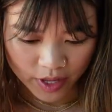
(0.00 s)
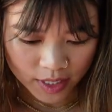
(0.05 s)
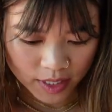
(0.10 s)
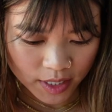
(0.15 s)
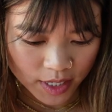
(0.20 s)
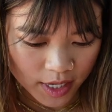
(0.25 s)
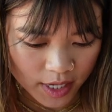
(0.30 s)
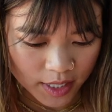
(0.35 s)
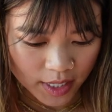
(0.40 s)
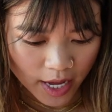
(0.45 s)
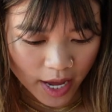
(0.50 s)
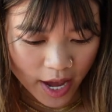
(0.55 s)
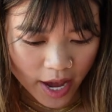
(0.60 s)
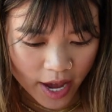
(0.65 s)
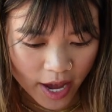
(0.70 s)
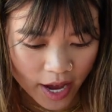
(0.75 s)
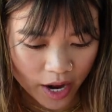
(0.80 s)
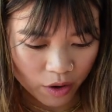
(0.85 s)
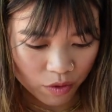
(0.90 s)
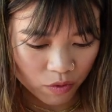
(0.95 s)
this is
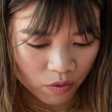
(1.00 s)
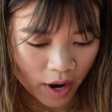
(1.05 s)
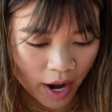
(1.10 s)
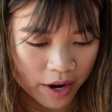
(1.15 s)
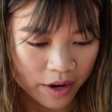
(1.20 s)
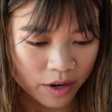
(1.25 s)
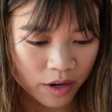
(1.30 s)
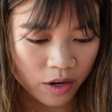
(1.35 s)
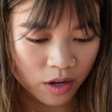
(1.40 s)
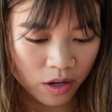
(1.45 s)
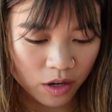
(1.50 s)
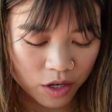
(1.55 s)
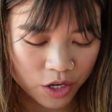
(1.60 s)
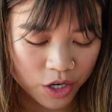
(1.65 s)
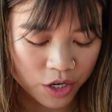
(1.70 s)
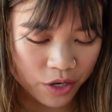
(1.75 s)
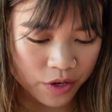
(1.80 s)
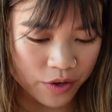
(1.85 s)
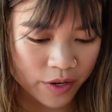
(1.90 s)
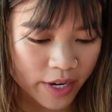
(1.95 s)
a retinol
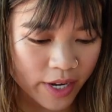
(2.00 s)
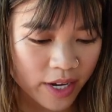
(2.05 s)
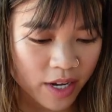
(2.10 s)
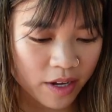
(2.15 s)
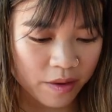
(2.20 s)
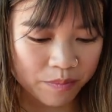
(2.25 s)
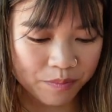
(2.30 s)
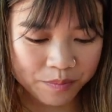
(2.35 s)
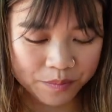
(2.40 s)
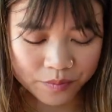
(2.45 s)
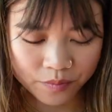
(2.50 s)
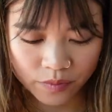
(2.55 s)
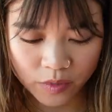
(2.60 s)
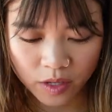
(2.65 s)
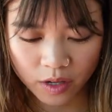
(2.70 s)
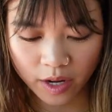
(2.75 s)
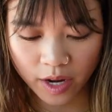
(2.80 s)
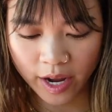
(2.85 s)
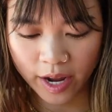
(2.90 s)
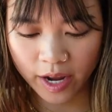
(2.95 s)
cream.
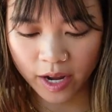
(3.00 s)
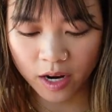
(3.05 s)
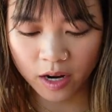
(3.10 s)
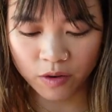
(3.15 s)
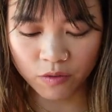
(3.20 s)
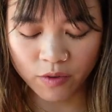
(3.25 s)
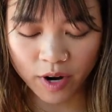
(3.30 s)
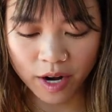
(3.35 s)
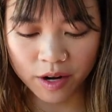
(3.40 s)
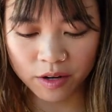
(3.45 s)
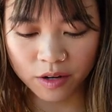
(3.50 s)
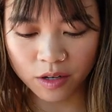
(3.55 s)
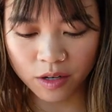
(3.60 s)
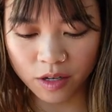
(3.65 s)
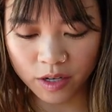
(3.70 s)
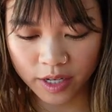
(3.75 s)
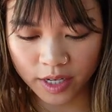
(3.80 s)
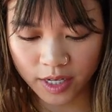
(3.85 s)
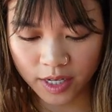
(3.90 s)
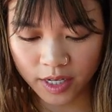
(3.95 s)
And
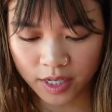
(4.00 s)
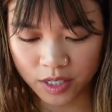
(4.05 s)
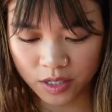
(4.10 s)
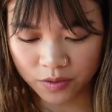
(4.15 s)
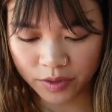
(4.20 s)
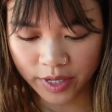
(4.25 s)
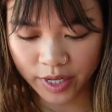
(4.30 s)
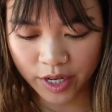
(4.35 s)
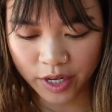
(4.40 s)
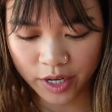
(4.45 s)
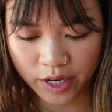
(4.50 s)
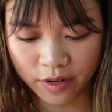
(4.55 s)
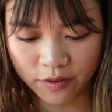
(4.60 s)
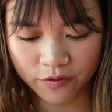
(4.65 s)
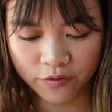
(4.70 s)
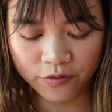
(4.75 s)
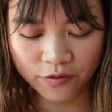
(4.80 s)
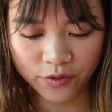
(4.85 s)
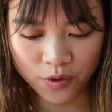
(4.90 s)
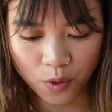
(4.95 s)
retinol is really good
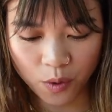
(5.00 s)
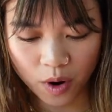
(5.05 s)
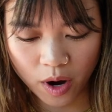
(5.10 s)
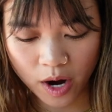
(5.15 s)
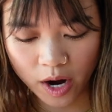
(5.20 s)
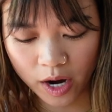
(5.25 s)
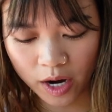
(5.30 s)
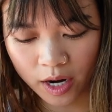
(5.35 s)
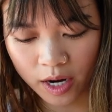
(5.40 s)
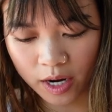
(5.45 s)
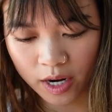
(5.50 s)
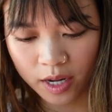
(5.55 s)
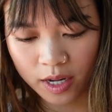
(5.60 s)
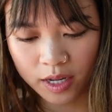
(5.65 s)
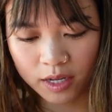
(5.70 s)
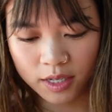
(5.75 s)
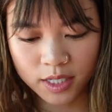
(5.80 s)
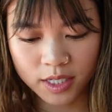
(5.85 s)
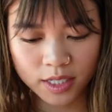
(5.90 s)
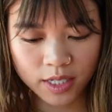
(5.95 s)
for
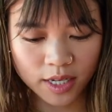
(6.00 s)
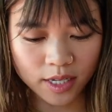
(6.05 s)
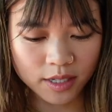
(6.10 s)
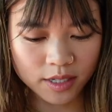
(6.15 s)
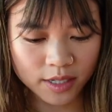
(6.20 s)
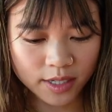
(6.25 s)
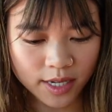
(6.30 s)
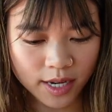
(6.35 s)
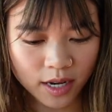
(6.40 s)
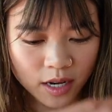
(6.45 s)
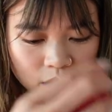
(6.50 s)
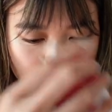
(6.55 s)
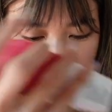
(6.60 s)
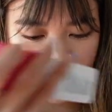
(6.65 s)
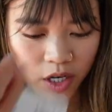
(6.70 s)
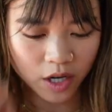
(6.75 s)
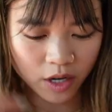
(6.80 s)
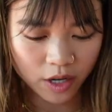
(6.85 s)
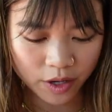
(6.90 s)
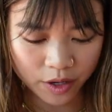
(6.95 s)
skin cell
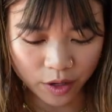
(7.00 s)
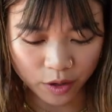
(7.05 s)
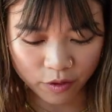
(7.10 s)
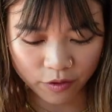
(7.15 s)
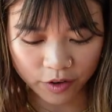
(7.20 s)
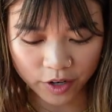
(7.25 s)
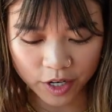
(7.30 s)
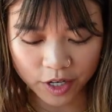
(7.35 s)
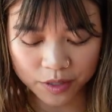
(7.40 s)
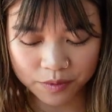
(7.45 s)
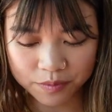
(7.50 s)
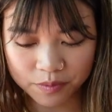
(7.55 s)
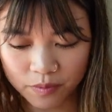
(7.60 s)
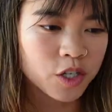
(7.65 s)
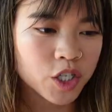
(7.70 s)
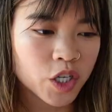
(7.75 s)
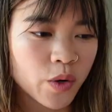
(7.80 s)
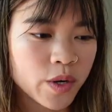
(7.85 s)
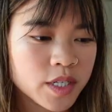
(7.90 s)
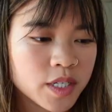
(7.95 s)
turnover,
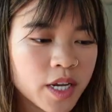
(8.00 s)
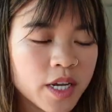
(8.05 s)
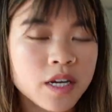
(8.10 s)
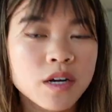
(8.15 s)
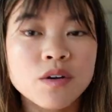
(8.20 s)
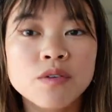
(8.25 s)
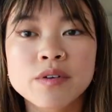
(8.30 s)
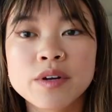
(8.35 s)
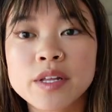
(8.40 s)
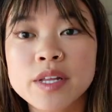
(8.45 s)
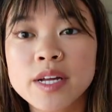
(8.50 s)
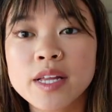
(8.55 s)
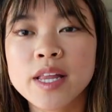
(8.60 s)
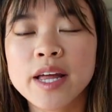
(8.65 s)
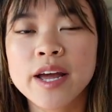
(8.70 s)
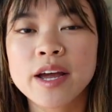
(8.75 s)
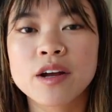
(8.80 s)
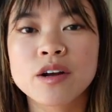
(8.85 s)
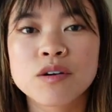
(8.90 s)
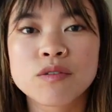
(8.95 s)
so it's gonna really
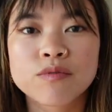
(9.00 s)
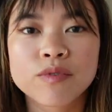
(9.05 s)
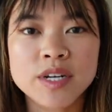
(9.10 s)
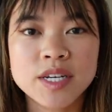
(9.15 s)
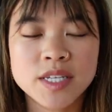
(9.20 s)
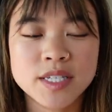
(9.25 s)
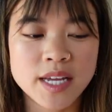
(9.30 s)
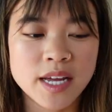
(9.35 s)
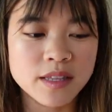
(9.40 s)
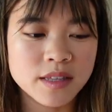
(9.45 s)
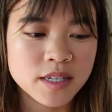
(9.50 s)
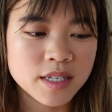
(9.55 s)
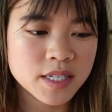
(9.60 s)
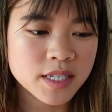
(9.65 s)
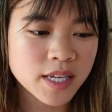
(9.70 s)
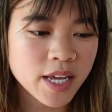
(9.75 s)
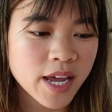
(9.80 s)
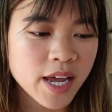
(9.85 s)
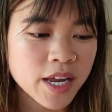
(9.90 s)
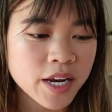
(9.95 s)
like reset the
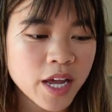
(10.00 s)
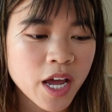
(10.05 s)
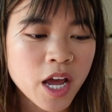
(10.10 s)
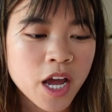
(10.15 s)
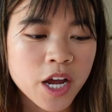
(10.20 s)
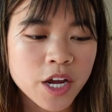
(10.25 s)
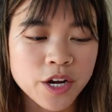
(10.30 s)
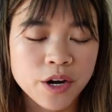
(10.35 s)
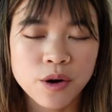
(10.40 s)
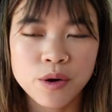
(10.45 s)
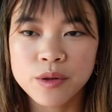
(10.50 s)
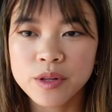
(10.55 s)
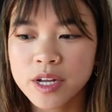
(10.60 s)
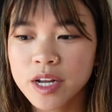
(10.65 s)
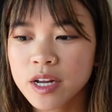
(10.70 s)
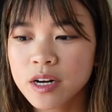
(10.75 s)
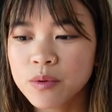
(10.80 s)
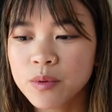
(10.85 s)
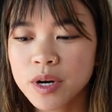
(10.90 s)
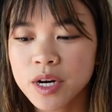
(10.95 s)
skin. You're only
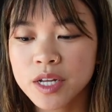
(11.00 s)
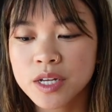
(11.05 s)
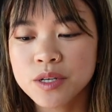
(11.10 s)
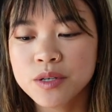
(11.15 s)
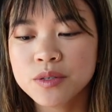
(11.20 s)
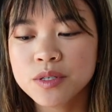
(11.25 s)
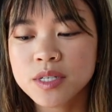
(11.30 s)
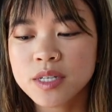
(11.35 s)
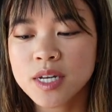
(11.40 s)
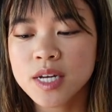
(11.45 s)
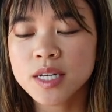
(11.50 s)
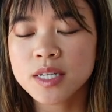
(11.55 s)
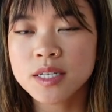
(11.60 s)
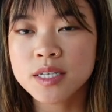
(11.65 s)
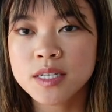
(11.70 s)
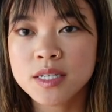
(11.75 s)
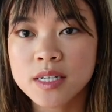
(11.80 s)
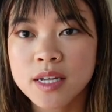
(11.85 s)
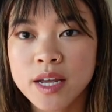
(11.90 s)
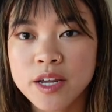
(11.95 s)
gonna want to use
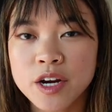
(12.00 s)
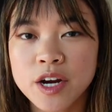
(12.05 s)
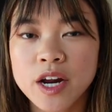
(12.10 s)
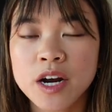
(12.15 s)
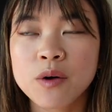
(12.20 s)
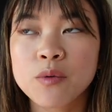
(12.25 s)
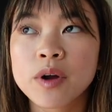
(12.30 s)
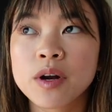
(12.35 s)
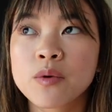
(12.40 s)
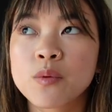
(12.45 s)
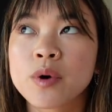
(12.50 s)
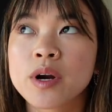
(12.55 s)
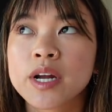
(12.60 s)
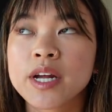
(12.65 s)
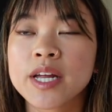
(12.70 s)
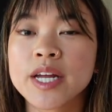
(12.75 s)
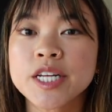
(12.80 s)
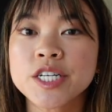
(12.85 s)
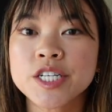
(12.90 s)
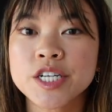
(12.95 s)
this, you're gonna want to work
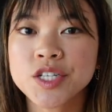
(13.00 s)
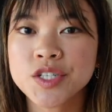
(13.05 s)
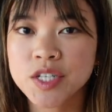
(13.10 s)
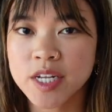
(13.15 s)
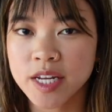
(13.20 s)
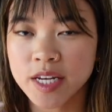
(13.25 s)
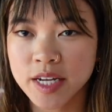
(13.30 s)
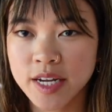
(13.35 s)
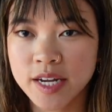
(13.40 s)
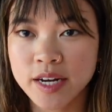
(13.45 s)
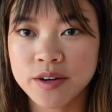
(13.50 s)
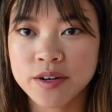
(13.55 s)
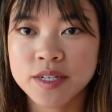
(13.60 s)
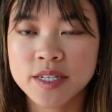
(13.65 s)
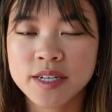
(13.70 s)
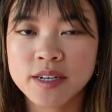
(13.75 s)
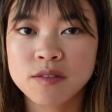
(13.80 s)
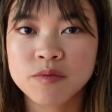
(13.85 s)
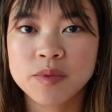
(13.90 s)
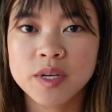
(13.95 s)
it into your skincare
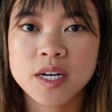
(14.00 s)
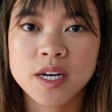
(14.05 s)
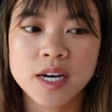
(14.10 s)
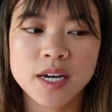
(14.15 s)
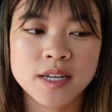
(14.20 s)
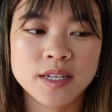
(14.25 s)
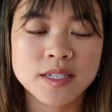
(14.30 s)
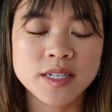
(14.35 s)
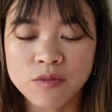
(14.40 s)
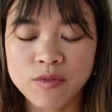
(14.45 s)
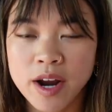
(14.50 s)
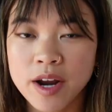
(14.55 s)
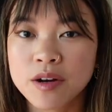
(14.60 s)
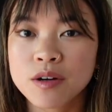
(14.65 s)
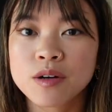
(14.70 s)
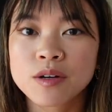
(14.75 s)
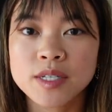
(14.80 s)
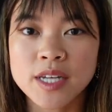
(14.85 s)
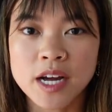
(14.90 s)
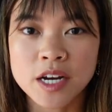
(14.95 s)
routine, because
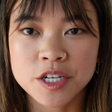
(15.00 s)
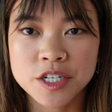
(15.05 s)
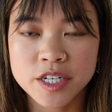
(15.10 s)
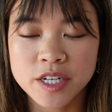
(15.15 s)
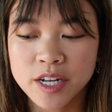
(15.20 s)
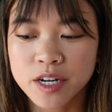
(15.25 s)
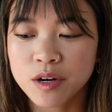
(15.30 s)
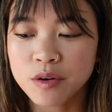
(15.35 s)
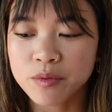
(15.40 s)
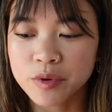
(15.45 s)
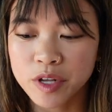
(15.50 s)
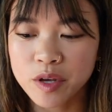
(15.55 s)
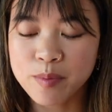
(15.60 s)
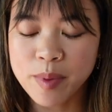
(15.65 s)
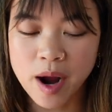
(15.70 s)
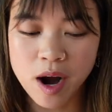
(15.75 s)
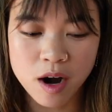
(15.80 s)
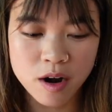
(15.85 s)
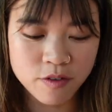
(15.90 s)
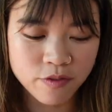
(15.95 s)
retinol is actually like a really
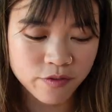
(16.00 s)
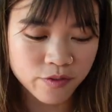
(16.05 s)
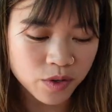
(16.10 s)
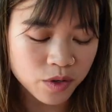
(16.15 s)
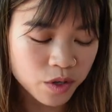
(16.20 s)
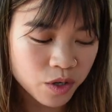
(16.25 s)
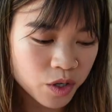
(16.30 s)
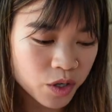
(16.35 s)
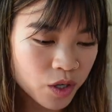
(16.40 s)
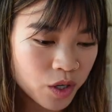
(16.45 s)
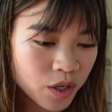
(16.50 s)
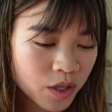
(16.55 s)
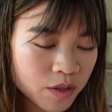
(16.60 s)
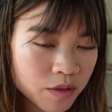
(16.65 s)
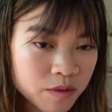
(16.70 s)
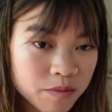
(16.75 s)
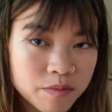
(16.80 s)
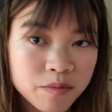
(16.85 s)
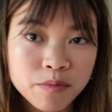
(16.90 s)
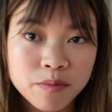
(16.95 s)
powerful
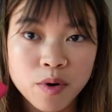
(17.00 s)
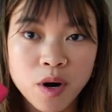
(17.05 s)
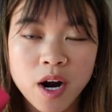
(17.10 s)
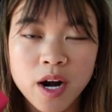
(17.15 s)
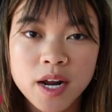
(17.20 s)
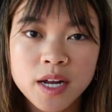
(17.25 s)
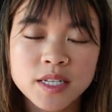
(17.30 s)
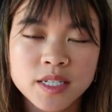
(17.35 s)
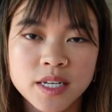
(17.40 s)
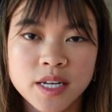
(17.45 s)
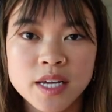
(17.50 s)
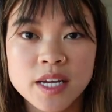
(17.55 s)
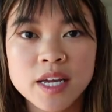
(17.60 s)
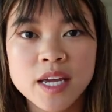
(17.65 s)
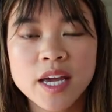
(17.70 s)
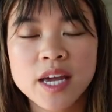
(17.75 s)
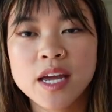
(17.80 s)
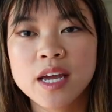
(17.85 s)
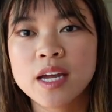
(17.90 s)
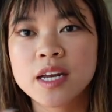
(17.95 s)
product and it
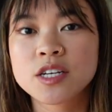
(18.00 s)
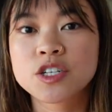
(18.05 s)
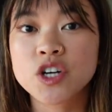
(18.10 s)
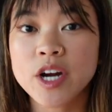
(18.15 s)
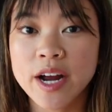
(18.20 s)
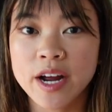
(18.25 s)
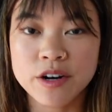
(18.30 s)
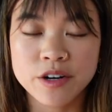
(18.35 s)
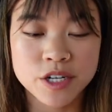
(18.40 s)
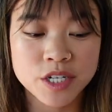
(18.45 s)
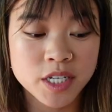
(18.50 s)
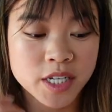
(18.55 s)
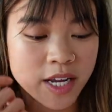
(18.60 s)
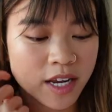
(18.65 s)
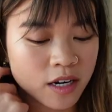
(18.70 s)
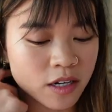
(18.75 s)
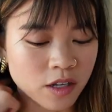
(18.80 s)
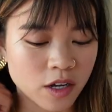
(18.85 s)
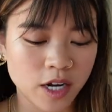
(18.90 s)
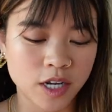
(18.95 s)
can dry out your
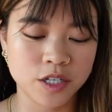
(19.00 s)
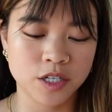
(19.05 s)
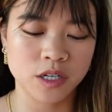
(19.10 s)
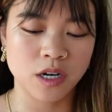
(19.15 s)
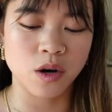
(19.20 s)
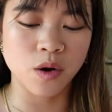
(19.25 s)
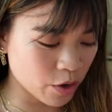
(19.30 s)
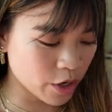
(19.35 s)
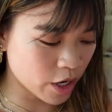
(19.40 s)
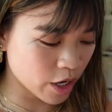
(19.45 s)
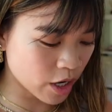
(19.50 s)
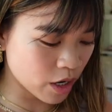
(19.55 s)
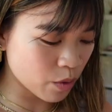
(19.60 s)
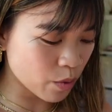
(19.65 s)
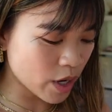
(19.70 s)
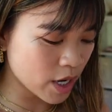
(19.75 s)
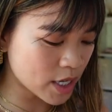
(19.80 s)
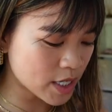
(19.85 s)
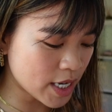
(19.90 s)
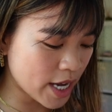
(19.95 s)
skin a lot. So you're gonna
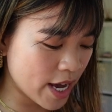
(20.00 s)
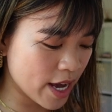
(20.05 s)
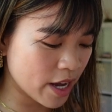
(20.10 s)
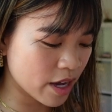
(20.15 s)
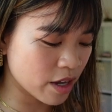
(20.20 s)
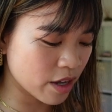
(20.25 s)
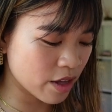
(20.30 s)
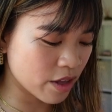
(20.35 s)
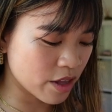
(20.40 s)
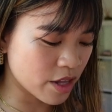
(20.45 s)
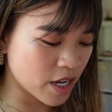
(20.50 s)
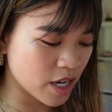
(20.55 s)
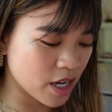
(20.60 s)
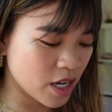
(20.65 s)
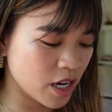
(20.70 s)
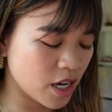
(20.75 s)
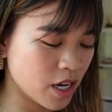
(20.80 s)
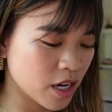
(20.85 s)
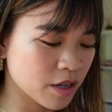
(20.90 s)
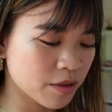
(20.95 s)
want to take
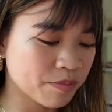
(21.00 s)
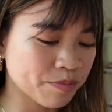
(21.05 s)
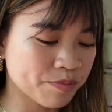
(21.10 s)
the,